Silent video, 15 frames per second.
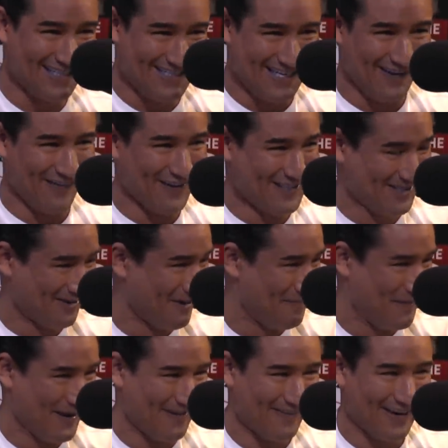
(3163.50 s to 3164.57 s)
difference would have
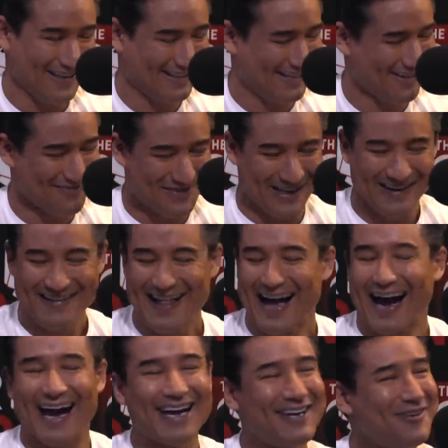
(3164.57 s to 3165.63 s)
been right there, but
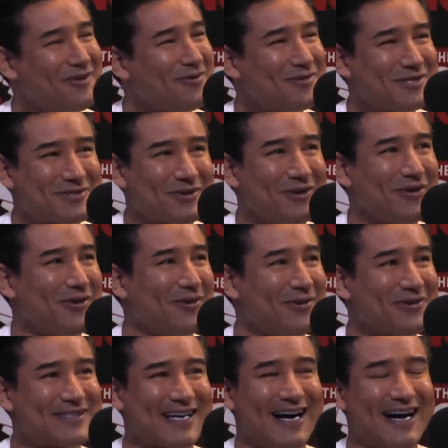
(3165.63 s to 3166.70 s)
I knew he was trolling the whole
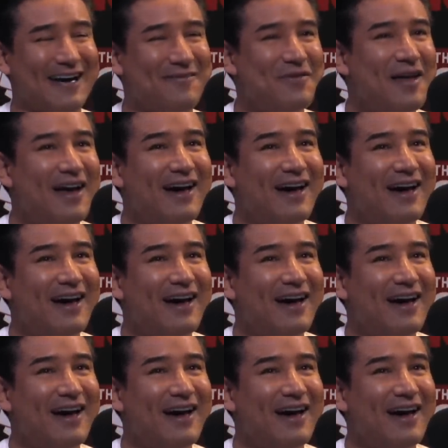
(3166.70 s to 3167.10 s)
time.